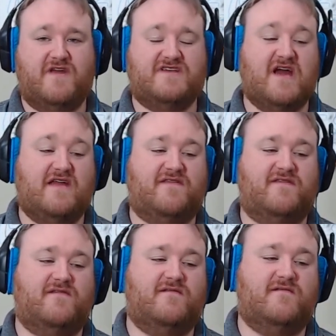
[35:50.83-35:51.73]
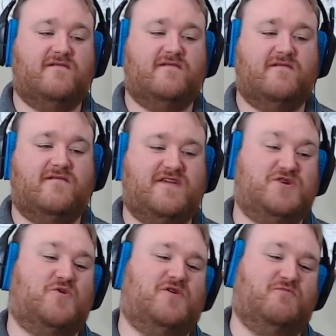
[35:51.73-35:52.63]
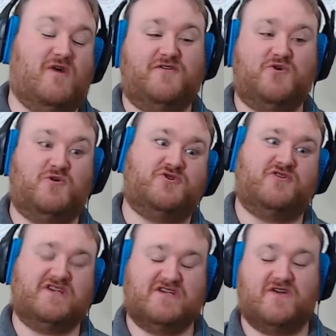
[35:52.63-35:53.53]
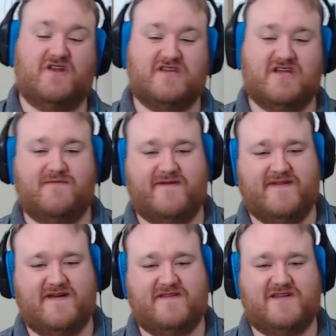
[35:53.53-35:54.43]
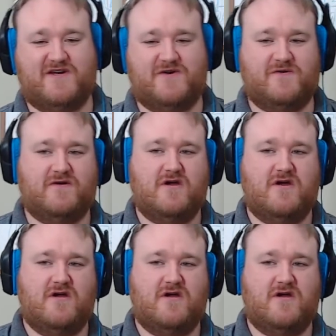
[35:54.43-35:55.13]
Well, he's got George Lucas is a good example of that. Right. That's true.